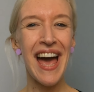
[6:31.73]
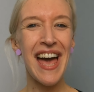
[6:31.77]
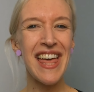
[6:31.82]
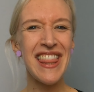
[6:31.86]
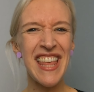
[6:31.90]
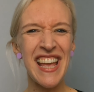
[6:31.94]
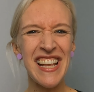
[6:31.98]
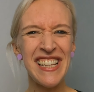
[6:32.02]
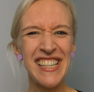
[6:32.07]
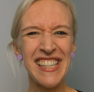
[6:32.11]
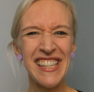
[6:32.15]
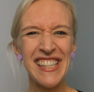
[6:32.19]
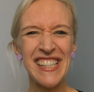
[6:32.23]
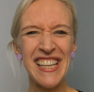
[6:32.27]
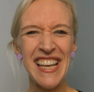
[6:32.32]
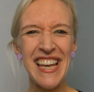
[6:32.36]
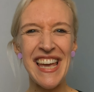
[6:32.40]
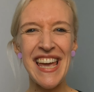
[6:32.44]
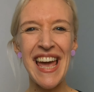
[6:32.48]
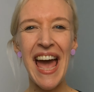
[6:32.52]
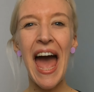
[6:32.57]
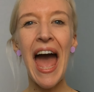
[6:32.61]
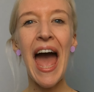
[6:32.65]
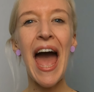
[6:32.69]
and then
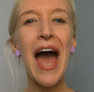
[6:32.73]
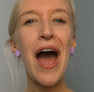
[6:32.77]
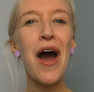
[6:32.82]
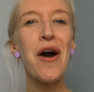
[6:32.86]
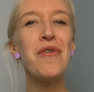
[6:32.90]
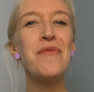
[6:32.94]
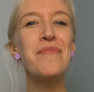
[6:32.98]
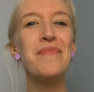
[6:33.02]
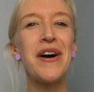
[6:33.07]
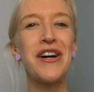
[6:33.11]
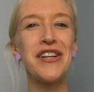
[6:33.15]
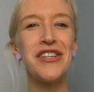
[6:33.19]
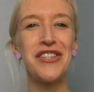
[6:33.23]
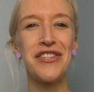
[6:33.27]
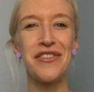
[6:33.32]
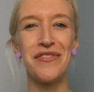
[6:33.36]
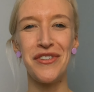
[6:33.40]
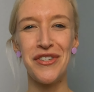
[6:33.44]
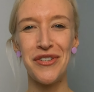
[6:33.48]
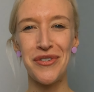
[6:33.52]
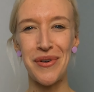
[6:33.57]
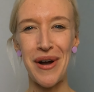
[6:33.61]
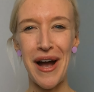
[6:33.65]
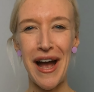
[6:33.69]
see how much
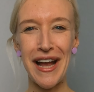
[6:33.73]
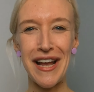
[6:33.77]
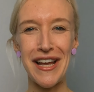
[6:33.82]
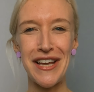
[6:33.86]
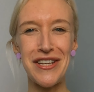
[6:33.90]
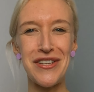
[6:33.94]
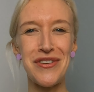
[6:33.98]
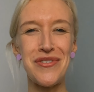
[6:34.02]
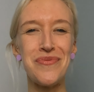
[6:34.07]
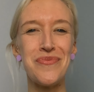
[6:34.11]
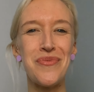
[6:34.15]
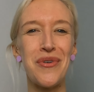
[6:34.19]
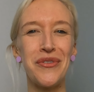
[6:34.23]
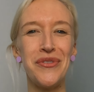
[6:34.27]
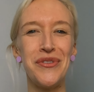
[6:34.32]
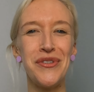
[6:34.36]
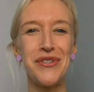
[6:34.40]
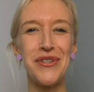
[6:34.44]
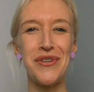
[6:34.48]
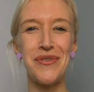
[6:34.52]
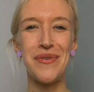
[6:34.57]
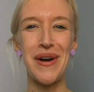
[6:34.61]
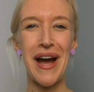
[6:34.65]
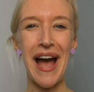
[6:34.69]
of twang you want
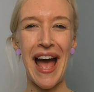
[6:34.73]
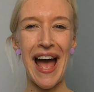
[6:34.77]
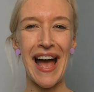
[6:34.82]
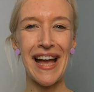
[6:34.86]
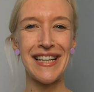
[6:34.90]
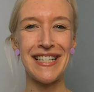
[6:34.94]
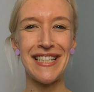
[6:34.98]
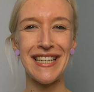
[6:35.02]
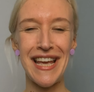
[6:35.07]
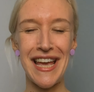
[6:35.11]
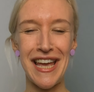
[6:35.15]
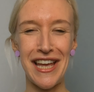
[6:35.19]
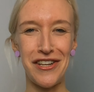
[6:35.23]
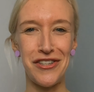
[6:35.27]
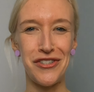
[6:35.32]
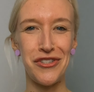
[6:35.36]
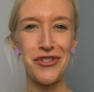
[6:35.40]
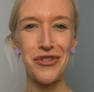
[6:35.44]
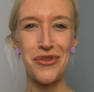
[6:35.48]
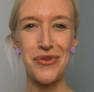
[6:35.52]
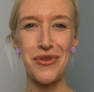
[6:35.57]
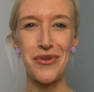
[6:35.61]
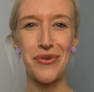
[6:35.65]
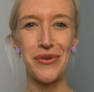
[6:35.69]
to add
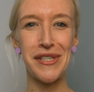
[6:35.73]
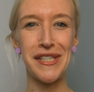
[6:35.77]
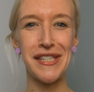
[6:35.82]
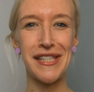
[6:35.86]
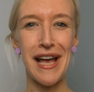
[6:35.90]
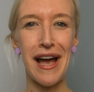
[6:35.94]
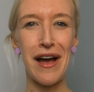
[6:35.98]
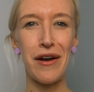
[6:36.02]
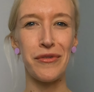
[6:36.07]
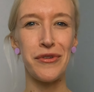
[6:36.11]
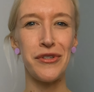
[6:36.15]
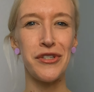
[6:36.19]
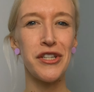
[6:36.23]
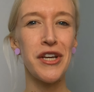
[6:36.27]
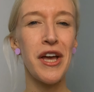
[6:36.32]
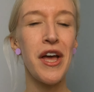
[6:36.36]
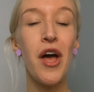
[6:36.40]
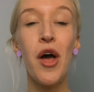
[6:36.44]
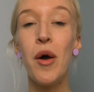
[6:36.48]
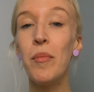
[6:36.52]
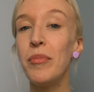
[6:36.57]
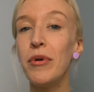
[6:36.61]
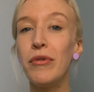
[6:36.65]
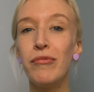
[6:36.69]
into your sound.
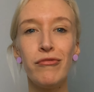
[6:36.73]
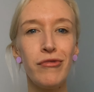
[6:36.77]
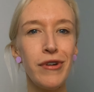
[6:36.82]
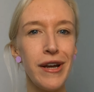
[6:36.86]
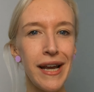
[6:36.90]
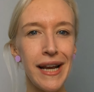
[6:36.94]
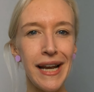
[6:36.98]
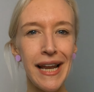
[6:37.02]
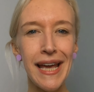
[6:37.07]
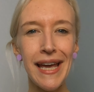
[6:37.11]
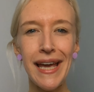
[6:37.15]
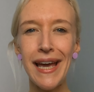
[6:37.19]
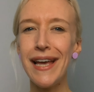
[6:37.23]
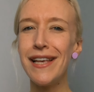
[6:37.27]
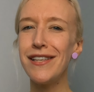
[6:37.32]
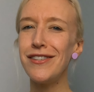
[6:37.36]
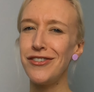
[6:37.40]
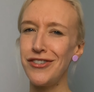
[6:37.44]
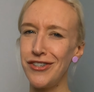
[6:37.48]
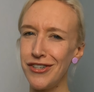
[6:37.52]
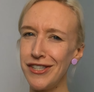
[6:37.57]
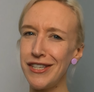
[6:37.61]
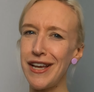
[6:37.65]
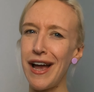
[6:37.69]
But really,
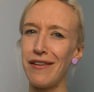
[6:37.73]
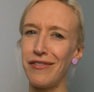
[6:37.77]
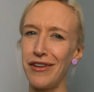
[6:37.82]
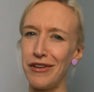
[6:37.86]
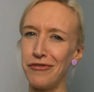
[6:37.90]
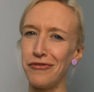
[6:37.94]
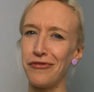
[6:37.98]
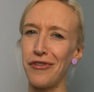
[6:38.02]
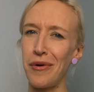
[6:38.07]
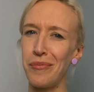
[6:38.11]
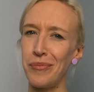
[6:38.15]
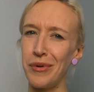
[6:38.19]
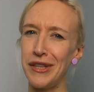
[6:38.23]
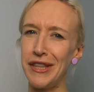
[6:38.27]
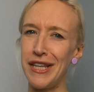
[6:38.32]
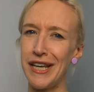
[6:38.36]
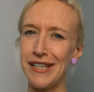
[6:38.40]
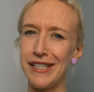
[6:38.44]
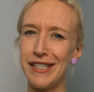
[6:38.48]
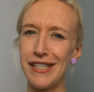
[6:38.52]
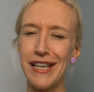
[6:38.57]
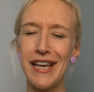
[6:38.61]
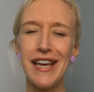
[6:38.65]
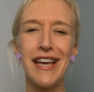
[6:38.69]
it's just having fun with
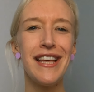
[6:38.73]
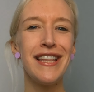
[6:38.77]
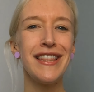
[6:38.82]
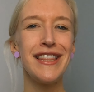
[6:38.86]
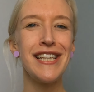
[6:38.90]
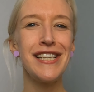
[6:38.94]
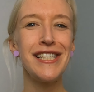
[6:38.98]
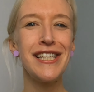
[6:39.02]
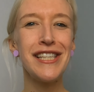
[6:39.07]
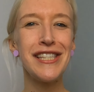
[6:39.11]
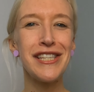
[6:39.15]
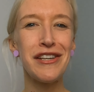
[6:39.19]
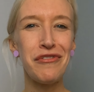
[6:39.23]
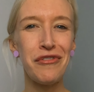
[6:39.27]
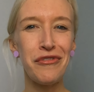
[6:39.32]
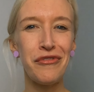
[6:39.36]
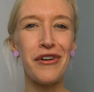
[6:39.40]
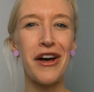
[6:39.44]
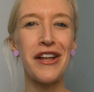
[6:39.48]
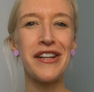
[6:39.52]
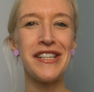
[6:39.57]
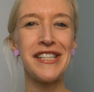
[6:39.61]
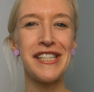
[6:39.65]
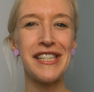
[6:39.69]
this. This is a
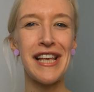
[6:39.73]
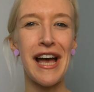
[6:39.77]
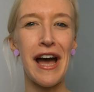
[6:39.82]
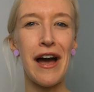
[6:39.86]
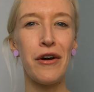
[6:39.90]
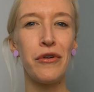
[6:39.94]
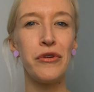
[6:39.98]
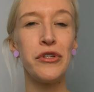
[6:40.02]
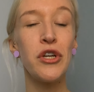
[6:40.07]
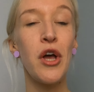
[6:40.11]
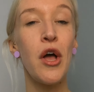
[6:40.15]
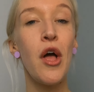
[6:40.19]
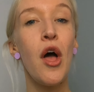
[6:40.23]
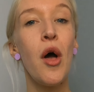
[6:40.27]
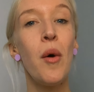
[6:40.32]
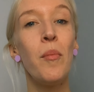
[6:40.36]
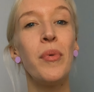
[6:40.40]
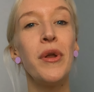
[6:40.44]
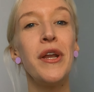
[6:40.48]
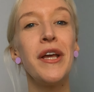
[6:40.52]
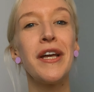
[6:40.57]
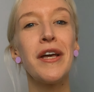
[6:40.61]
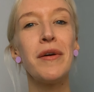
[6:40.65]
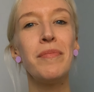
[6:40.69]
fun sound,
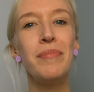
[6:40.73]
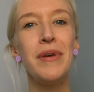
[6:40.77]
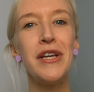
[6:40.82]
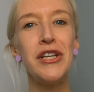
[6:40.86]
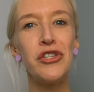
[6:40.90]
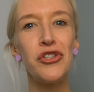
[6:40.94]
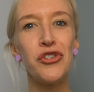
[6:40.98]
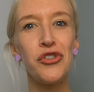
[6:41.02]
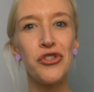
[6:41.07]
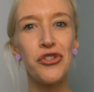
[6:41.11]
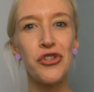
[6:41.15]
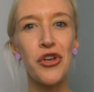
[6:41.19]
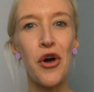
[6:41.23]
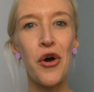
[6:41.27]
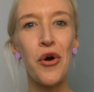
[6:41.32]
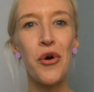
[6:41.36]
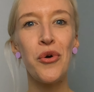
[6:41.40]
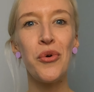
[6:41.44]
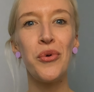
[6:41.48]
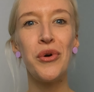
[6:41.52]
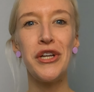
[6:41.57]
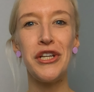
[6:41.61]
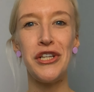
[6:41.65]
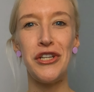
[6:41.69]
but it can be
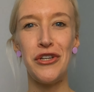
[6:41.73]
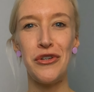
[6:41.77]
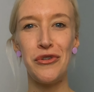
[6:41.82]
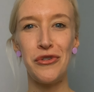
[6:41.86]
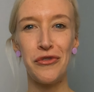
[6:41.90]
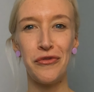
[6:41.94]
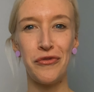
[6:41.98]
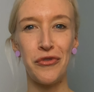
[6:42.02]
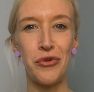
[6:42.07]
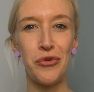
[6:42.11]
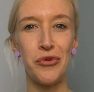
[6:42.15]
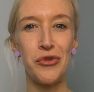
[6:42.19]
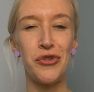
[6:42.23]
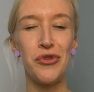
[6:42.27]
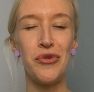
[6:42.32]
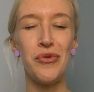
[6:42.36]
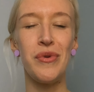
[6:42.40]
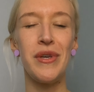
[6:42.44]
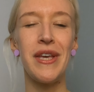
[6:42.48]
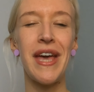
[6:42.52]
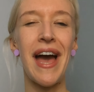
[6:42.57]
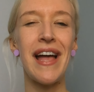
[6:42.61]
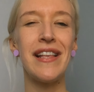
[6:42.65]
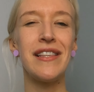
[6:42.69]
so useful to
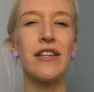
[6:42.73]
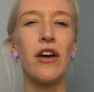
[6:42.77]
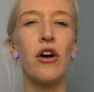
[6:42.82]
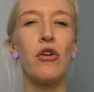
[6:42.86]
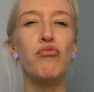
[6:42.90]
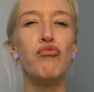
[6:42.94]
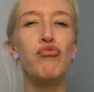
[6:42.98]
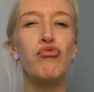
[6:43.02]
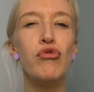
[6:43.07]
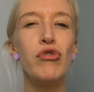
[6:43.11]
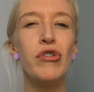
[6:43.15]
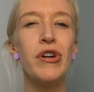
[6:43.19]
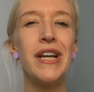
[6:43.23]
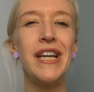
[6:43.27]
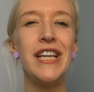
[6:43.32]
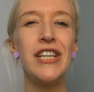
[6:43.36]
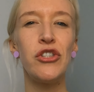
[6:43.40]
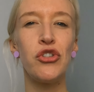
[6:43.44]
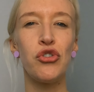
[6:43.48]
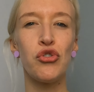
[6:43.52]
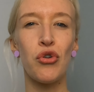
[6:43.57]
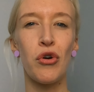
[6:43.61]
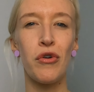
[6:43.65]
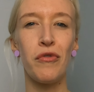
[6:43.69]
get a really
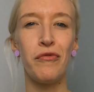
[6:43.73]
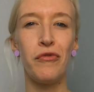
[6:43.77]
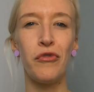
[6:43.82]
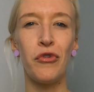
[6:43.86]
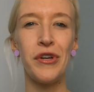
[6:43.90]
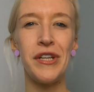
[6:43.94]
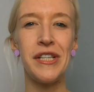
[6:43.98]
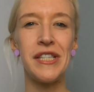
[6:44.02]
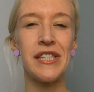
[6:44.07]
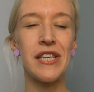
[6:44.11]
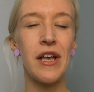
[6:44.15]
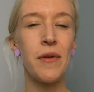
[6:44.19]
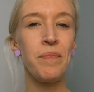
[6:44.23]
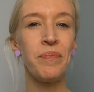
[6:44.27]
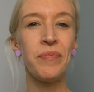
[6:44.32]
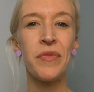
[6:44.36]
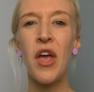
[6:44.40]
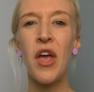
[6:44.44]
strong voice